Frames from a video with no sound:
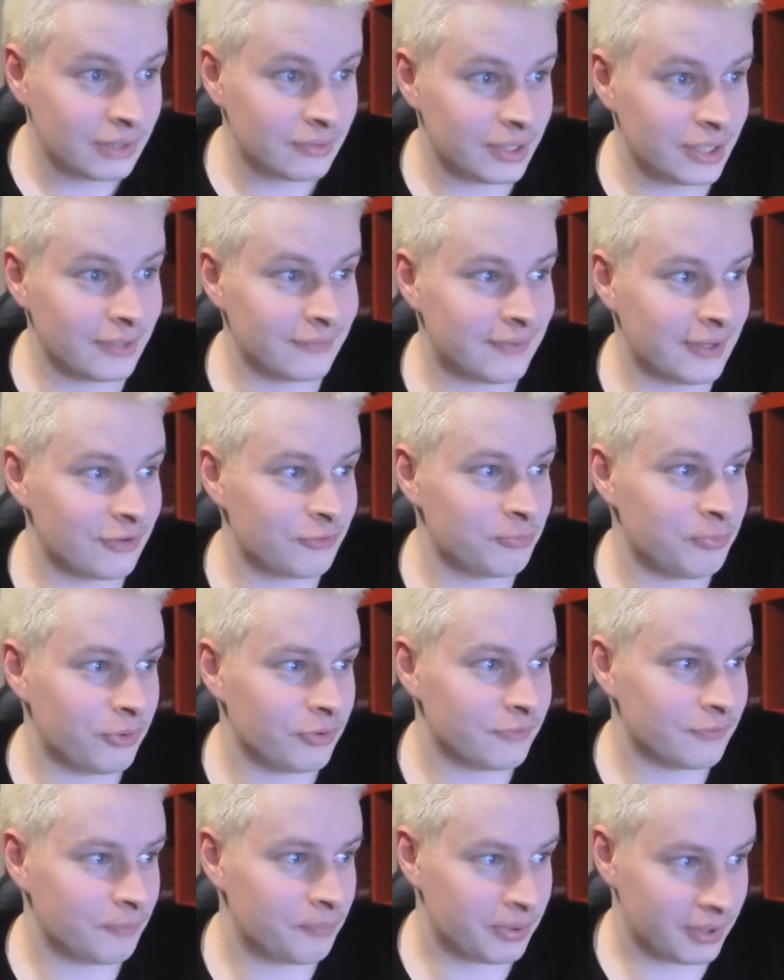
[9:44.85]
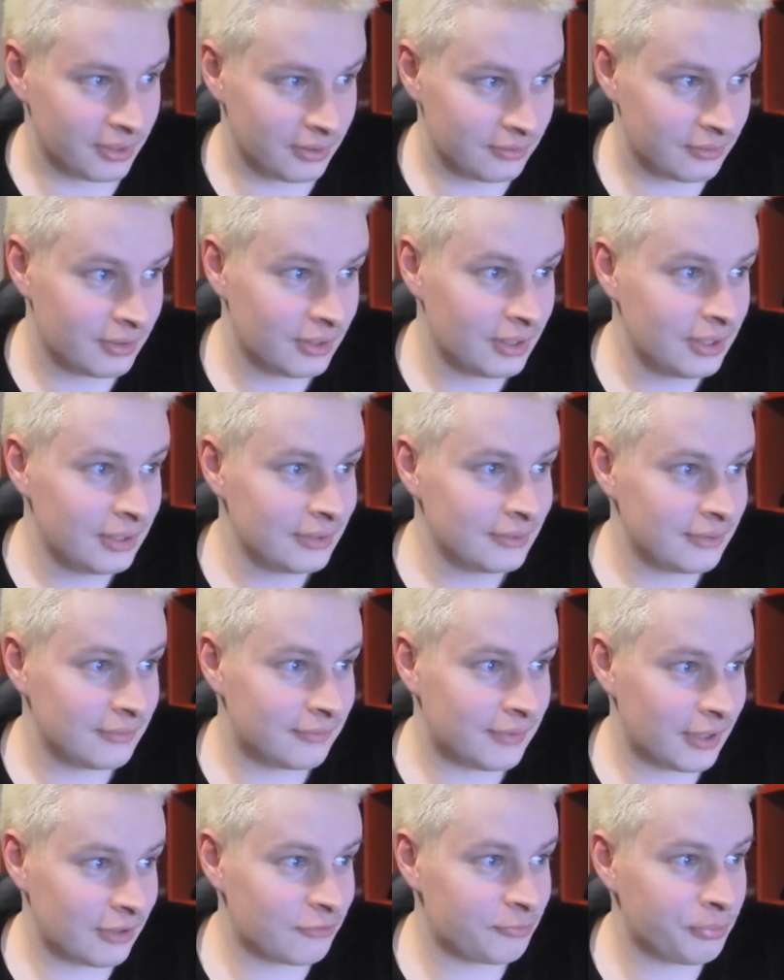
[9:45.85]
Then a text box appeared. The
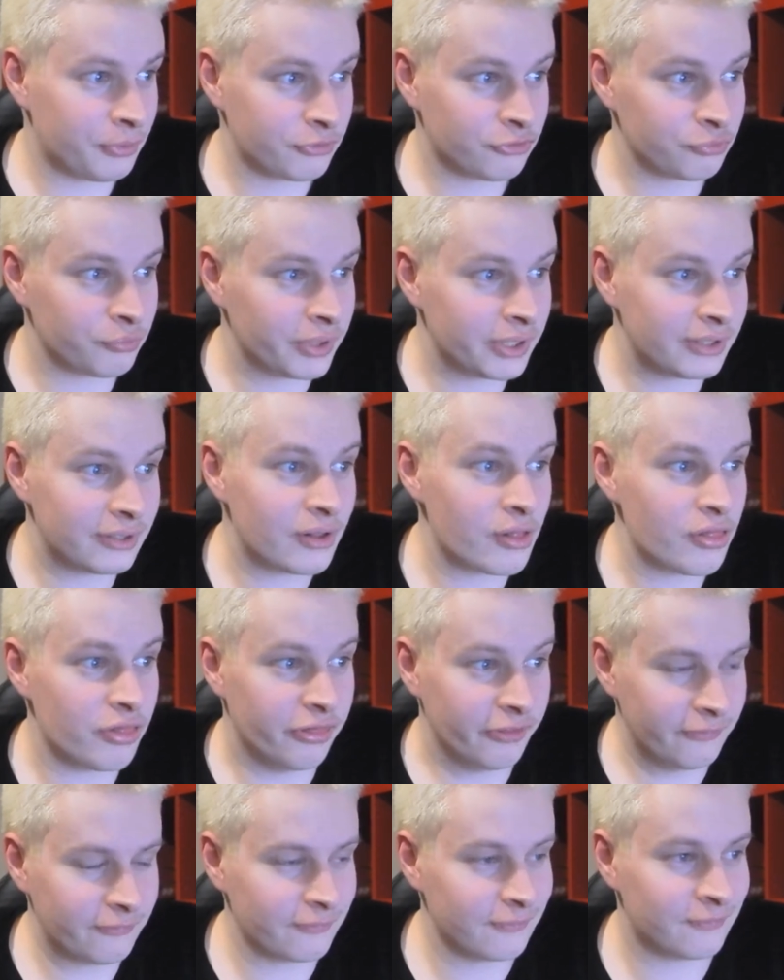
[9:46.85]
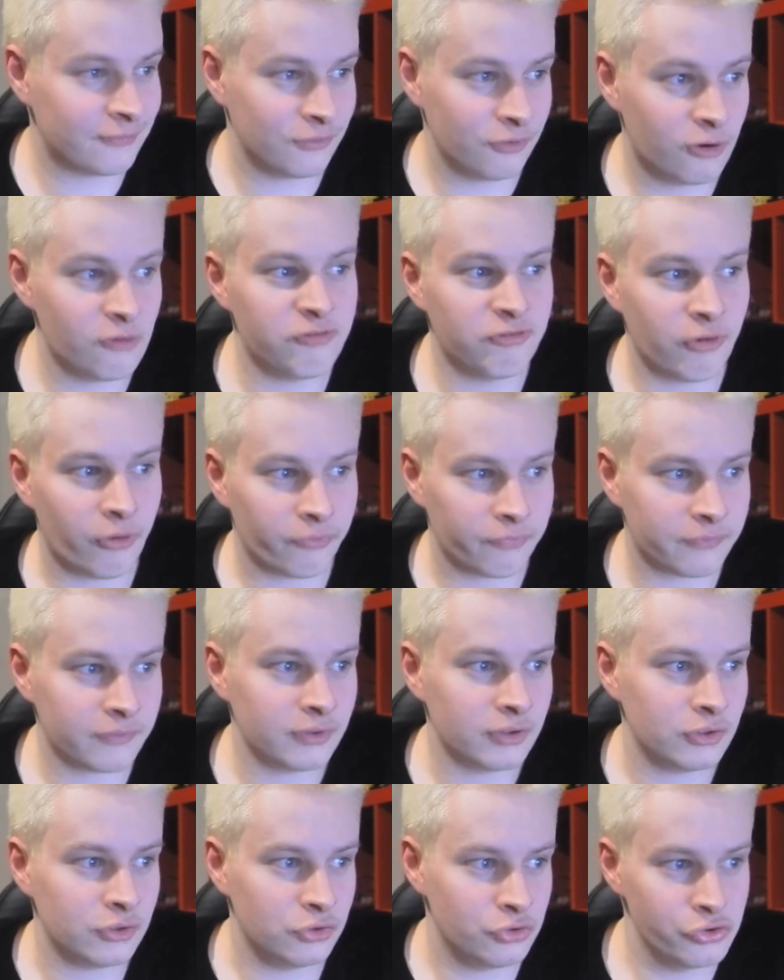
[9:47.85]
text box read, "This is your fault.
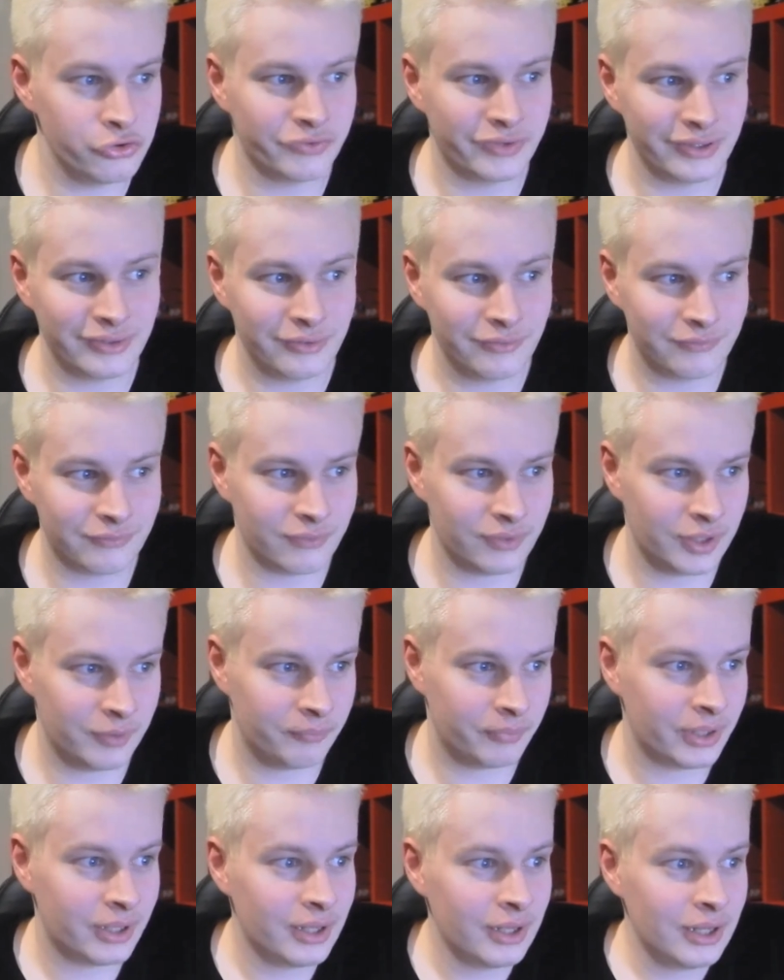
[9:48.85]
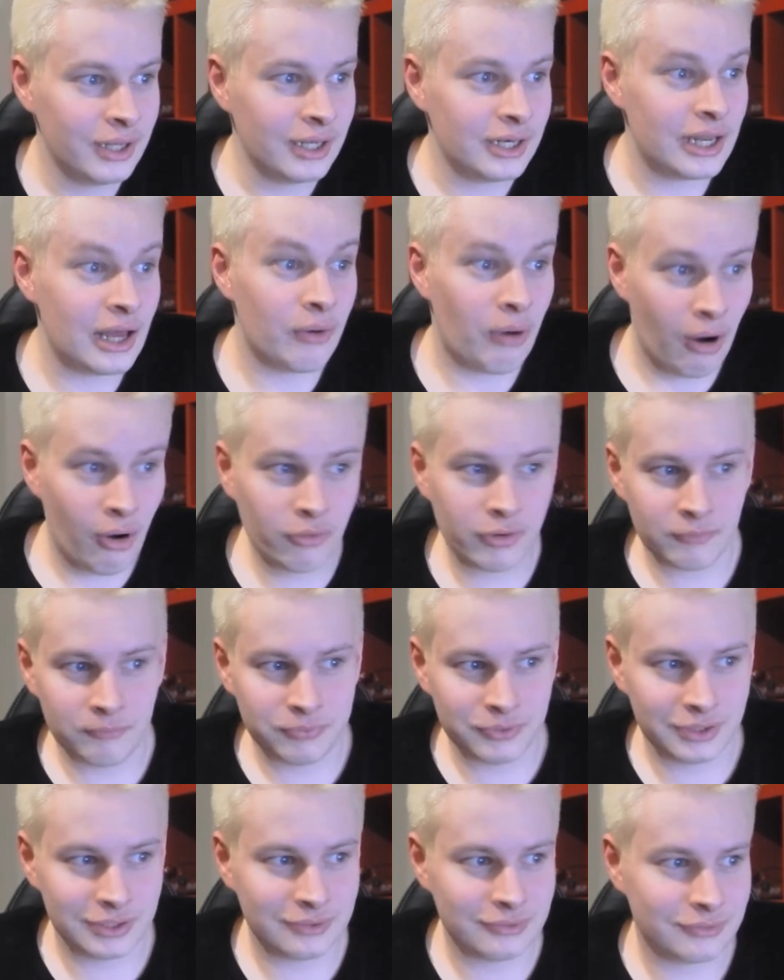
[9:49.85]
You did this to him. Now I'll
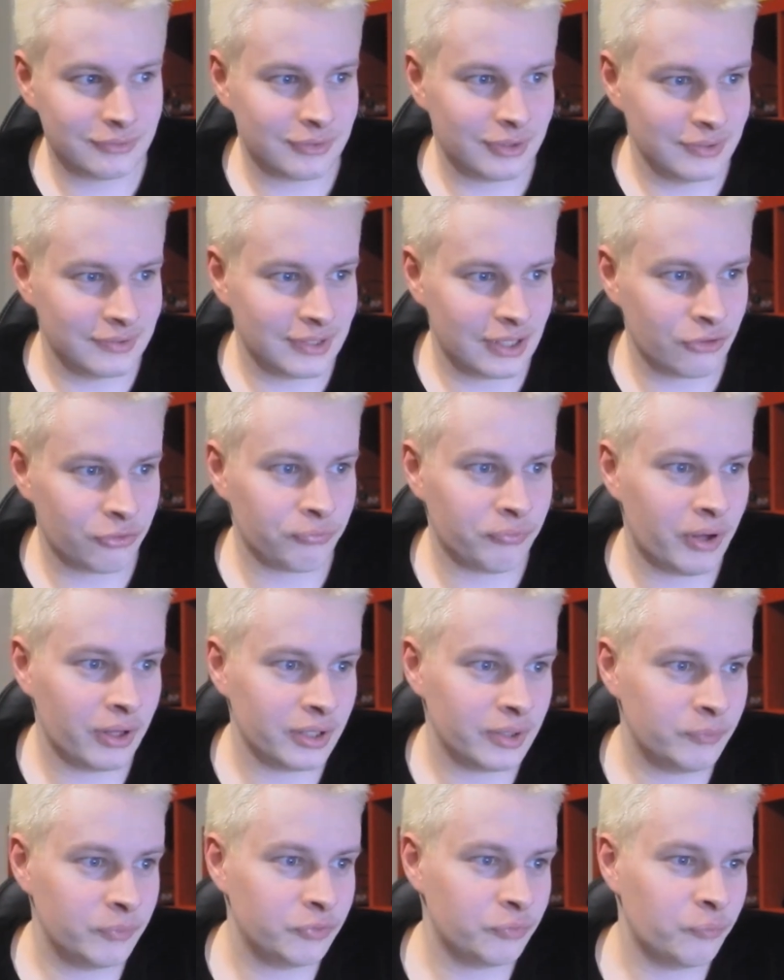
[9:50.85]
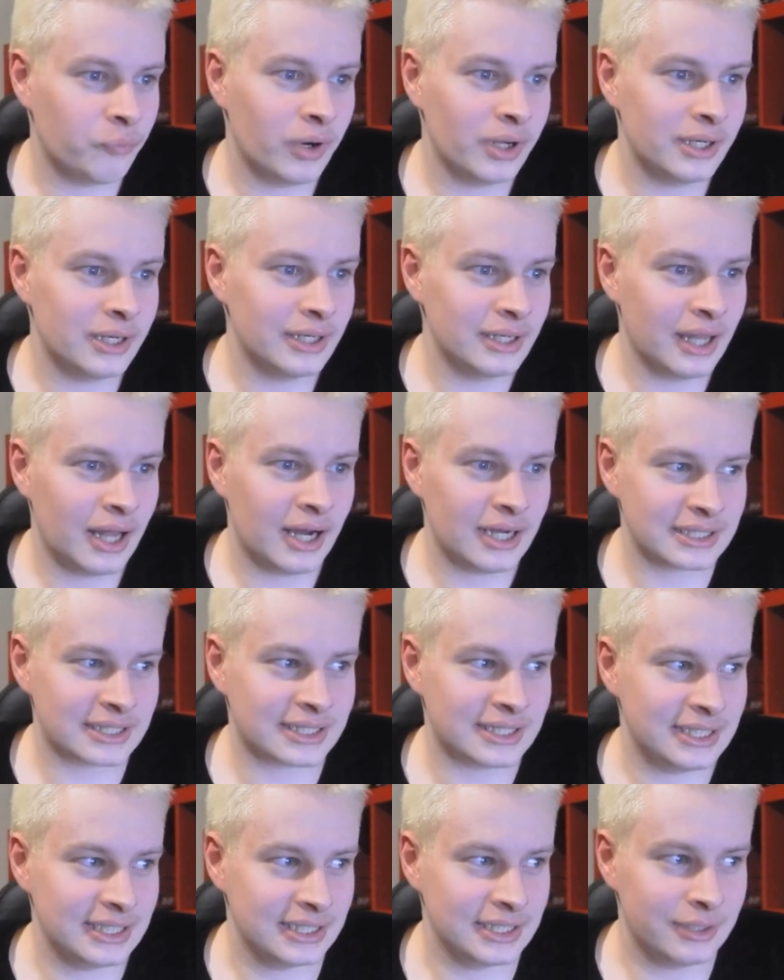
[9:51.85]
complete the death rally with one
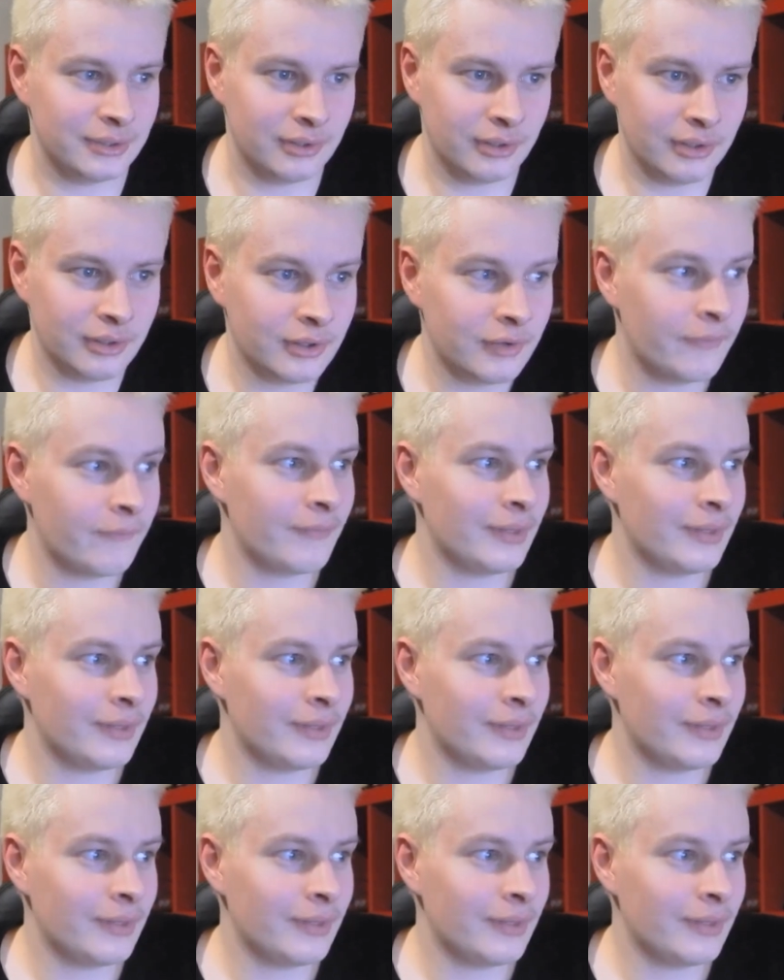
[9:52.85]
last kill."